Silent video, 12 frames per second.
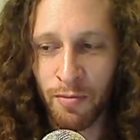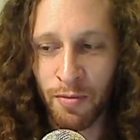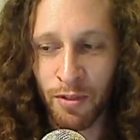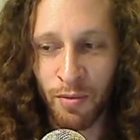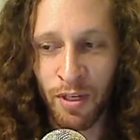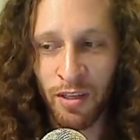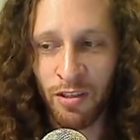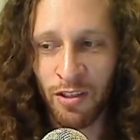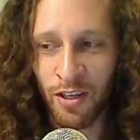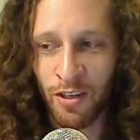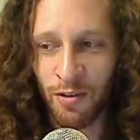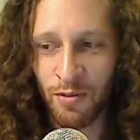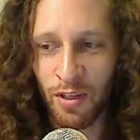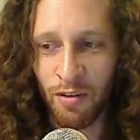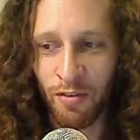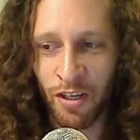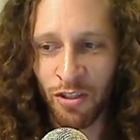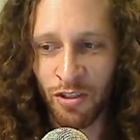between the shadows and
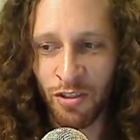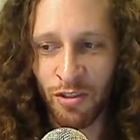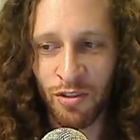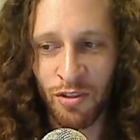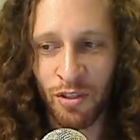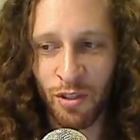the rushes,